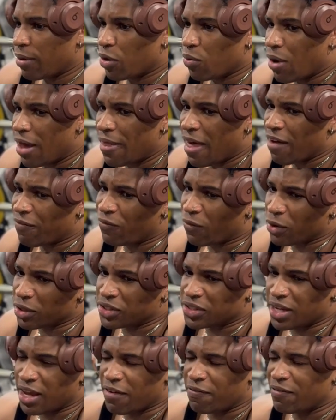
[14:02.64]
why that
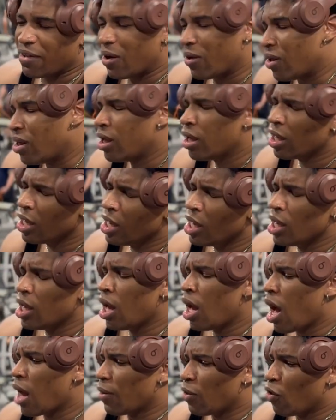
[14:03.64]
first set felt
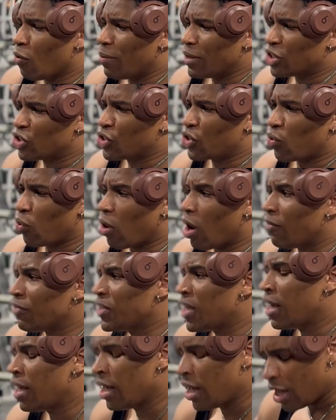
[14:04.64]
a little bit
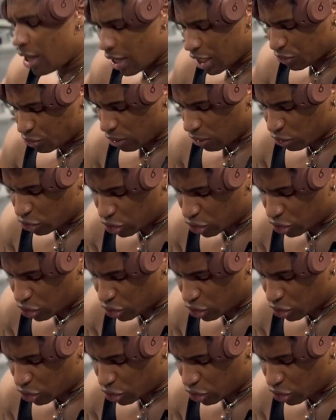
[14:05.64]
scruffed, as well as